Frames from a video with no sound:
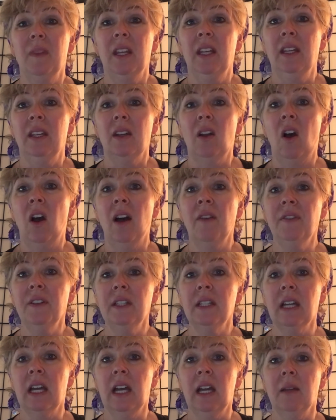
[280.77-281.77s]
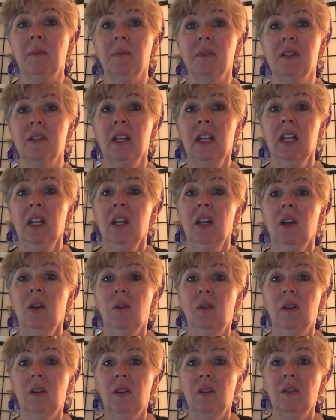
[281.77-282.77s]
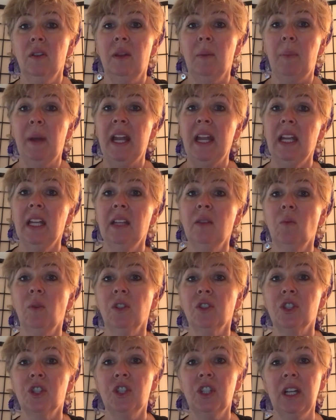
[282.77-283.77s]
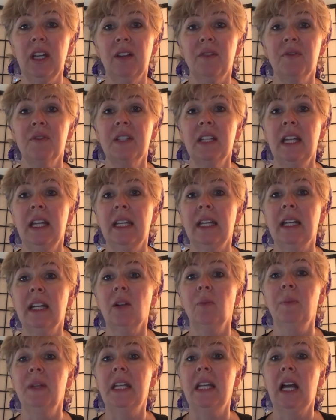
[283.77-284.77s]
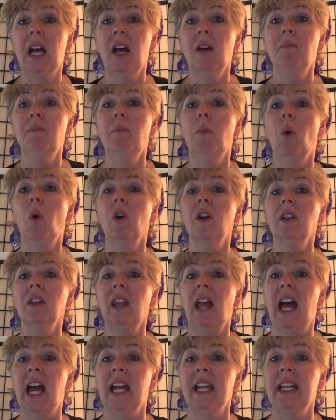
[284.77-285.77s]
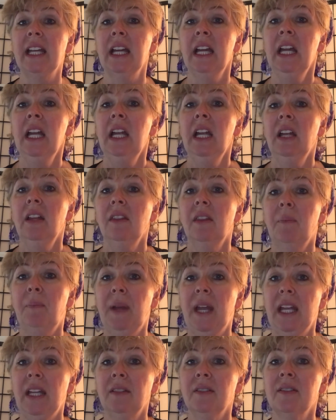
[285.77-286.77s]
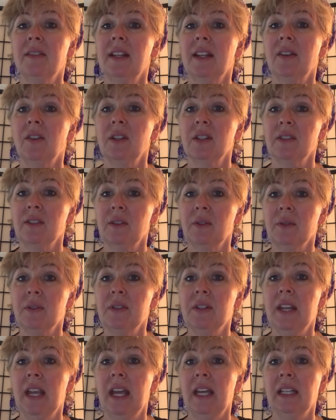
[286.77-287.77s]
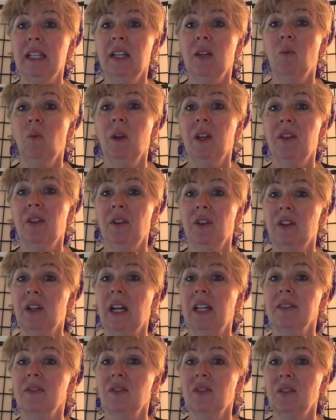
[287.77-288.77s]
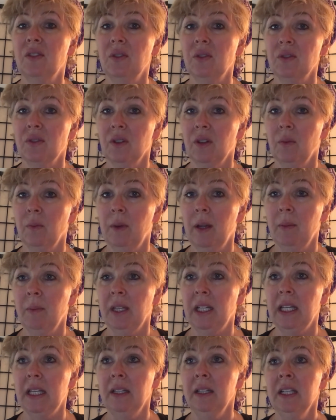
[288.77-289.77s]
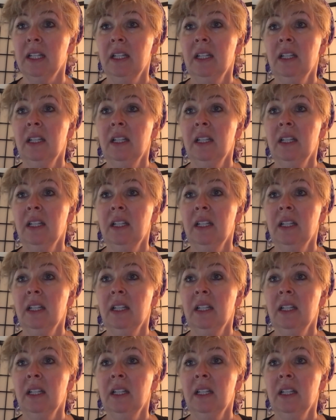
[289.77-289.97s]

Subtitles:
it oftentimes the pain will shift and it'll become more like the pains that are associated with your constitutional remedy.